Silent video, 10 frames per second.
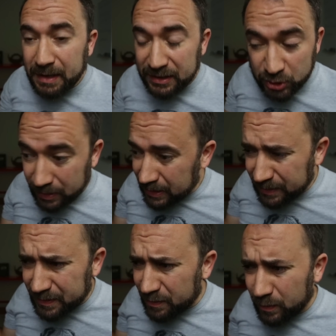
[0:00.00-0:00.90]
I'm not sure any
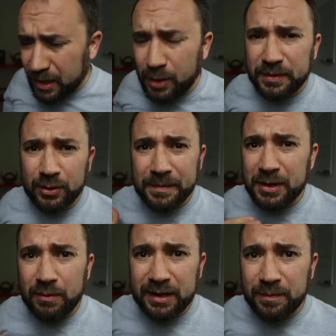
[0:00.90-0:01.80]
of this will help you. I'm
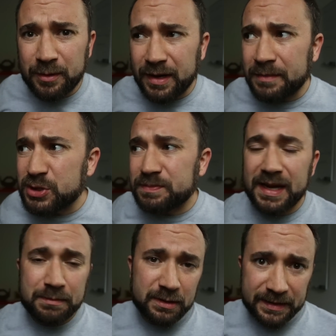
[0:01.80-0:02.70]
no expert. I'm just
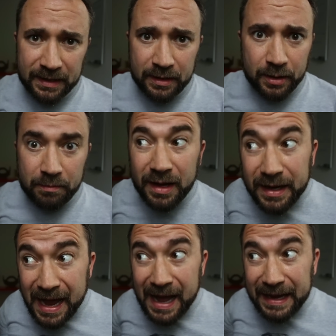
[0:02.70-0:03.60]
babbling here,
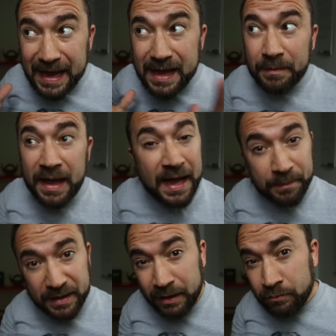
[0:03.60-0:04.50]
but I am happy.